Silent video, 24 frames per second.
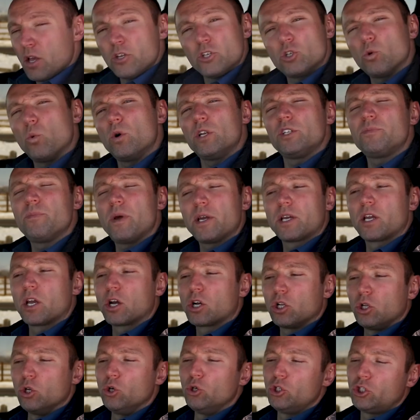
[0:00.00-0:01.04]
So what is my
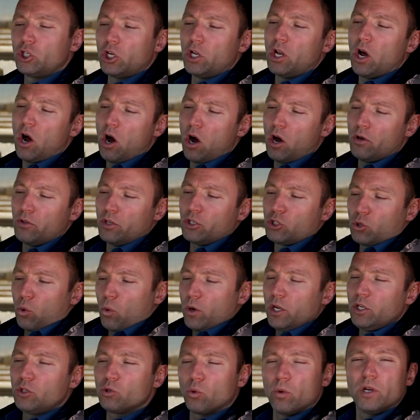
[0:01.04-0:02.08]
conclusion on the
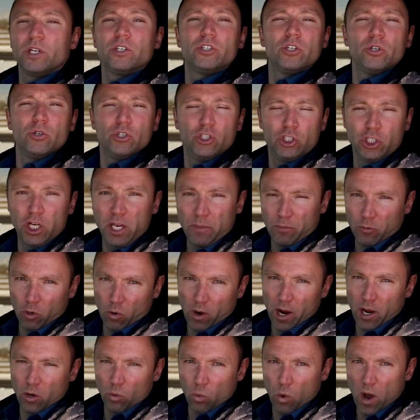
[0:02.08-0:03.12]
twenty twenty-two Jeep
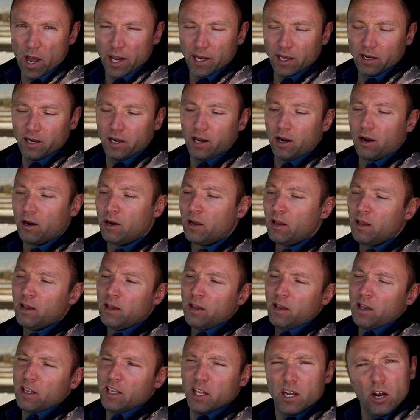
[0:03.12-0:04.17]
Grand Wagoneer?
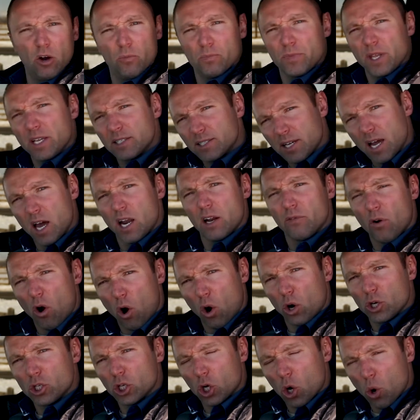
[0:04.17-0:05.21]
You know, it's kind of
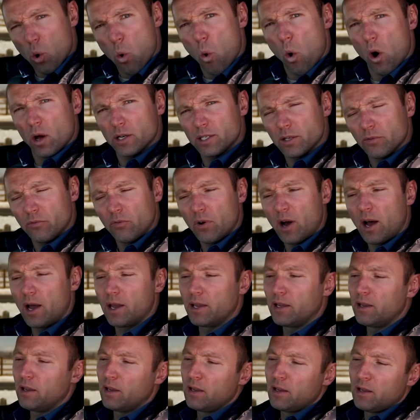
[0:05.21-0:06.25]
hard to
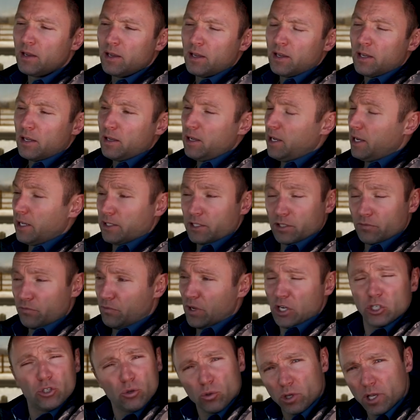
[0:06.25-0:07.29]
quantify. It's
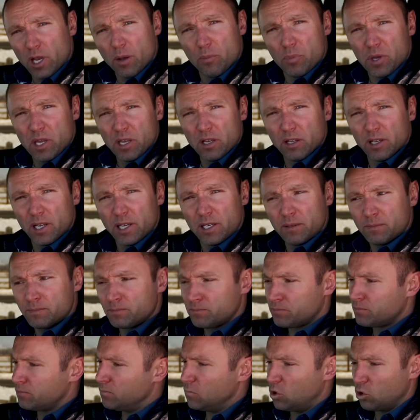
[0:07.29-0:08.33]
visually appealing,
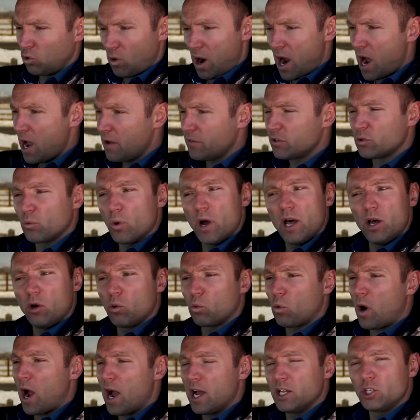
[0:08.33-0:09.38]
drives well,
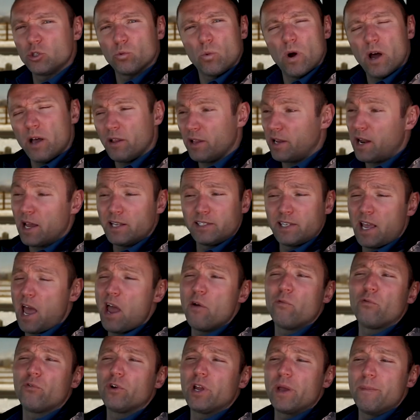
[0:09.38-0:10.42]
rides well, and has
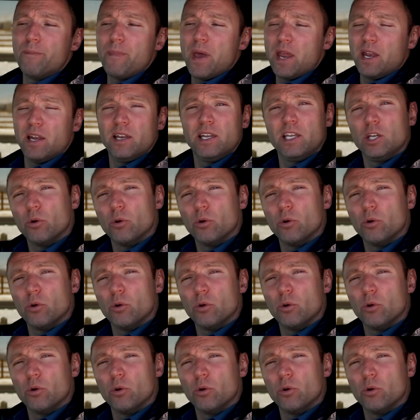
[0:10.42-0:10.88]
every amenity